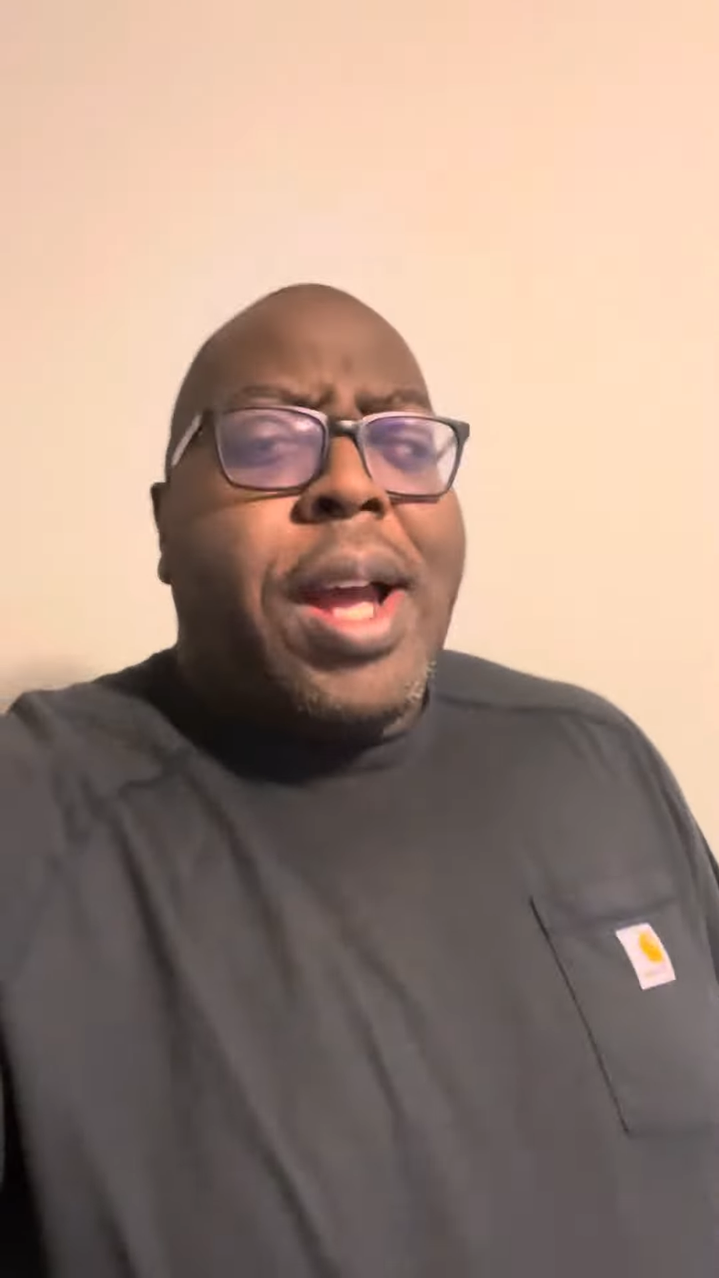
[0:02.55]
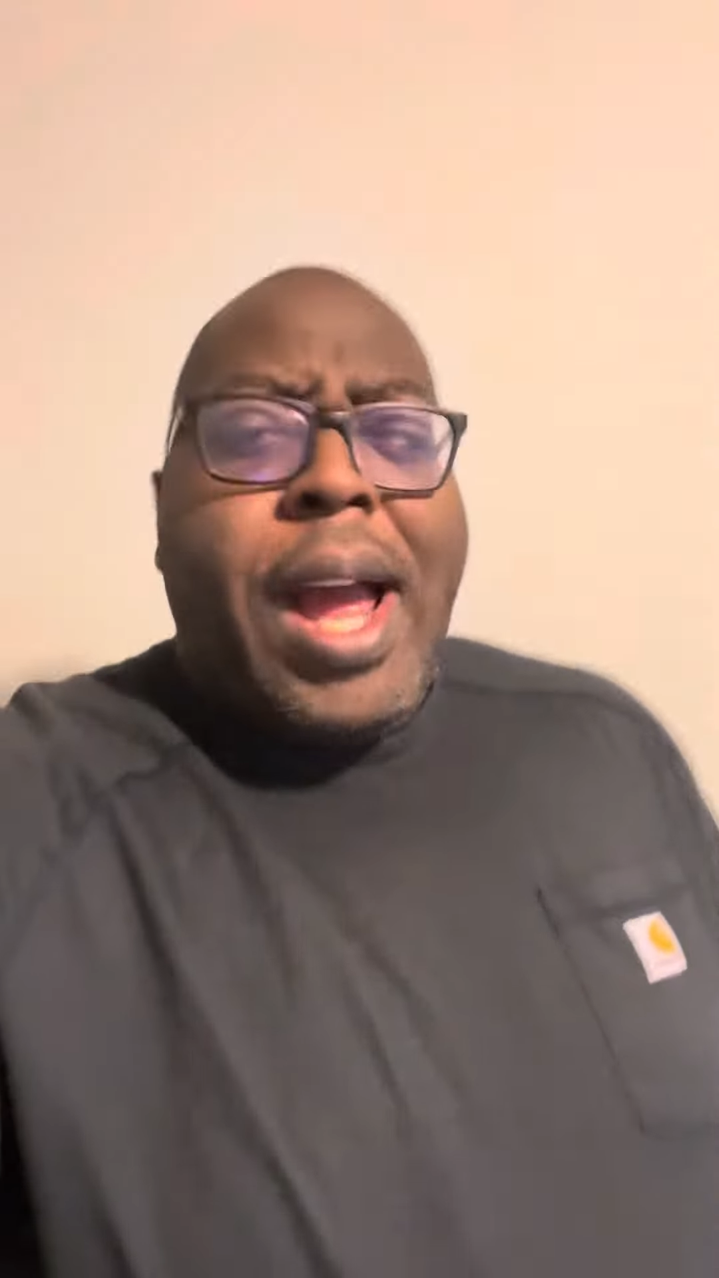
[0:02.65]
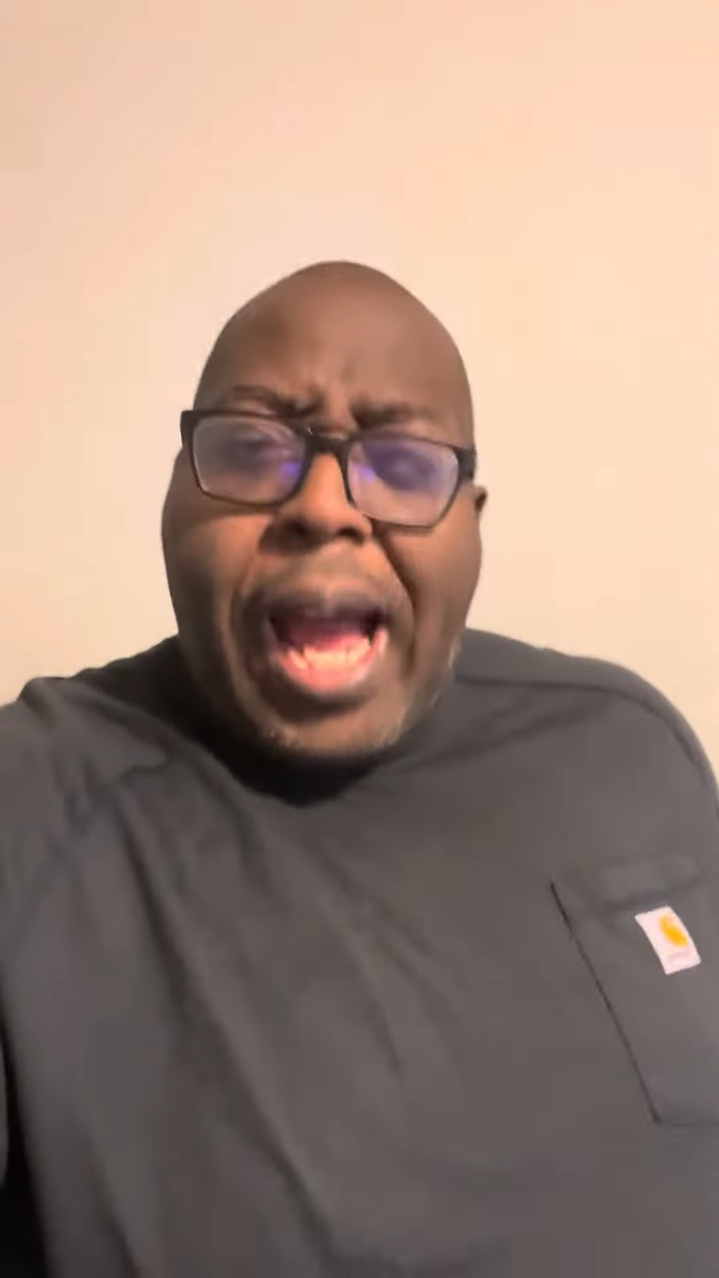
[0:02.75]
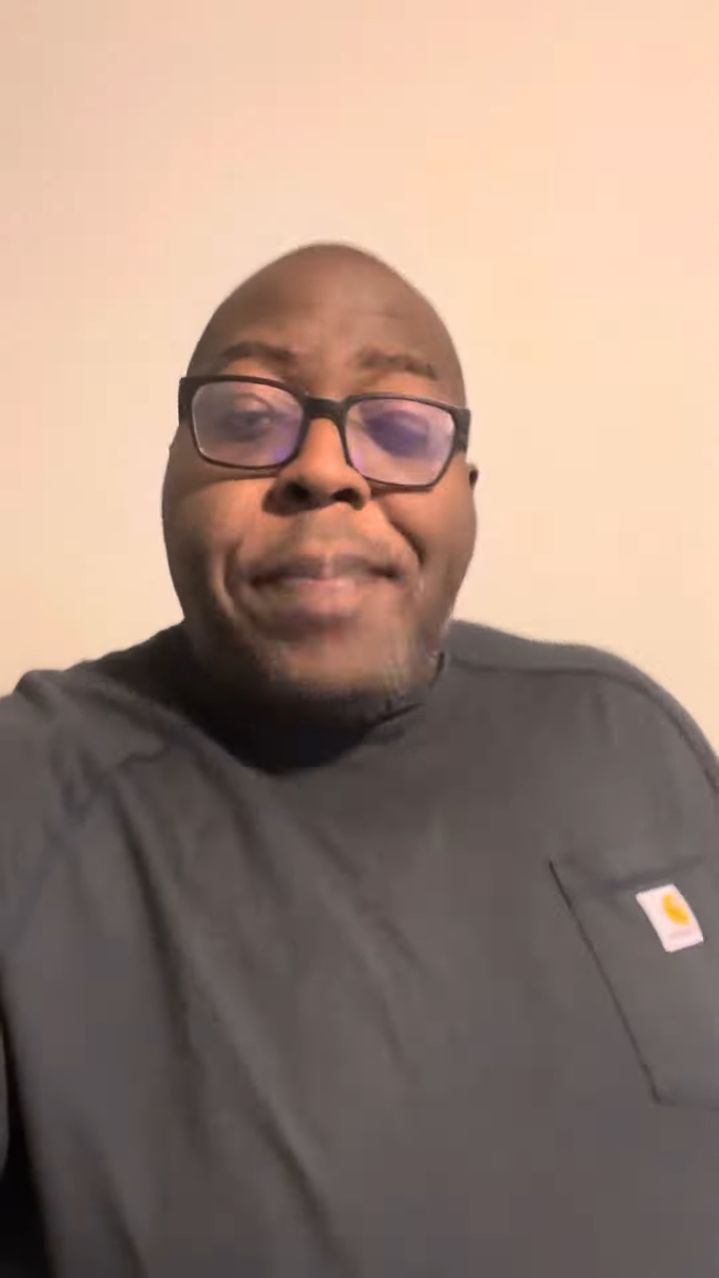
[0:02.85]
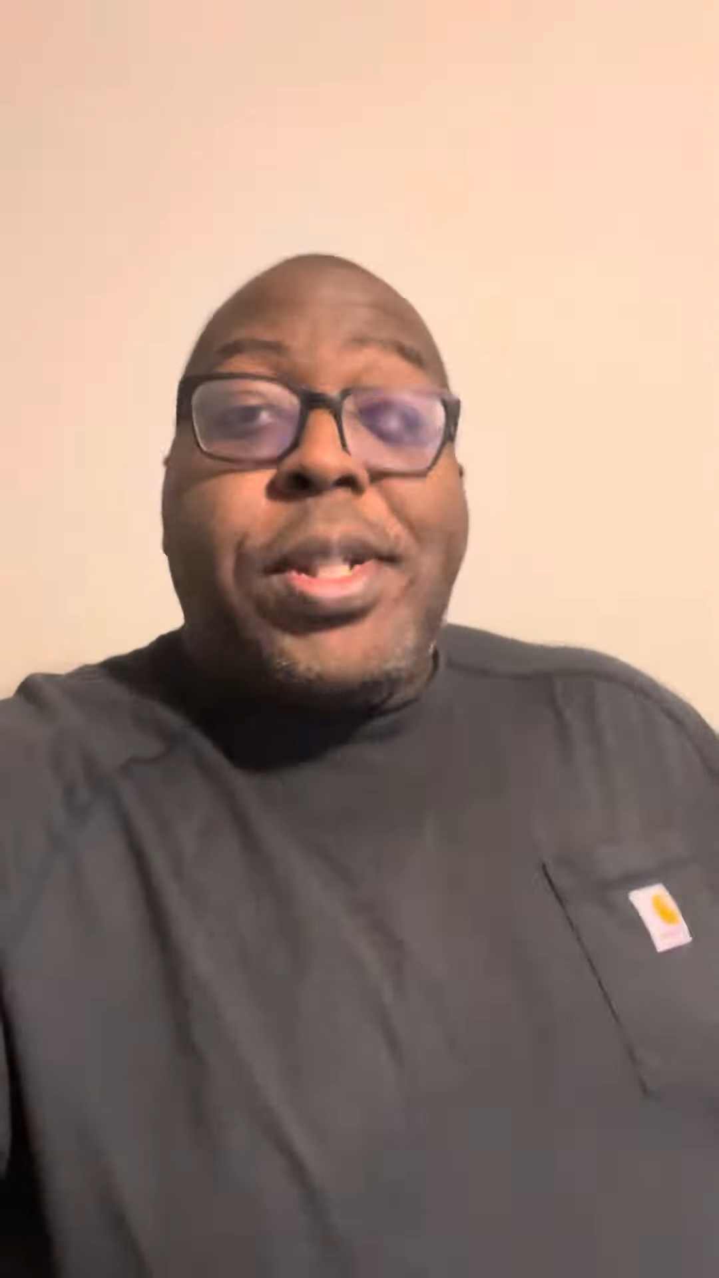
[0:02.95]

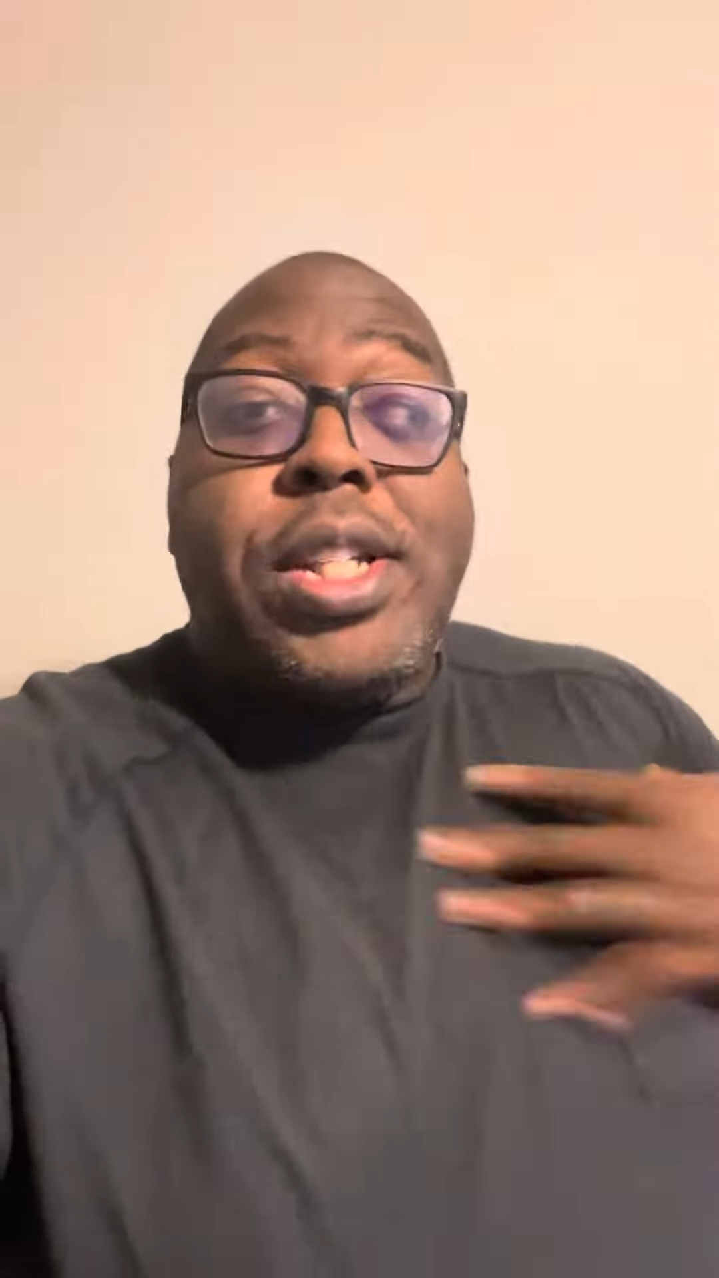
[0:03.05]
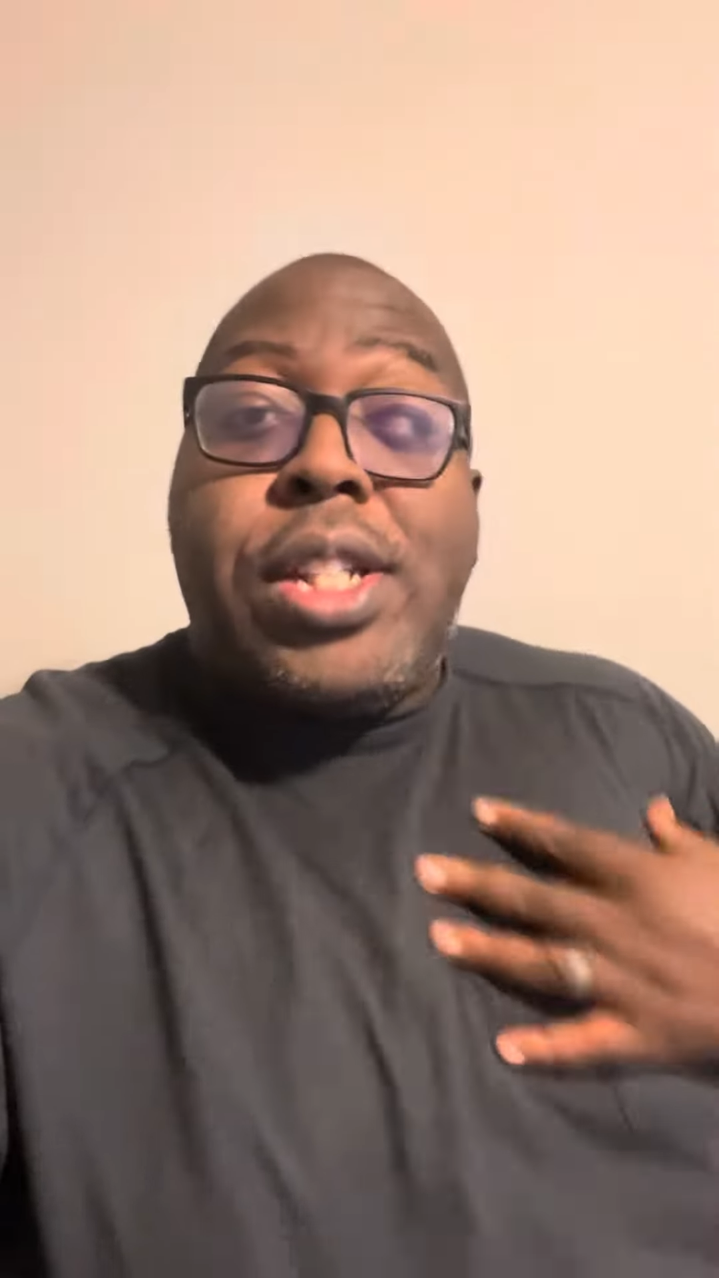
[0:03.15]
I'm just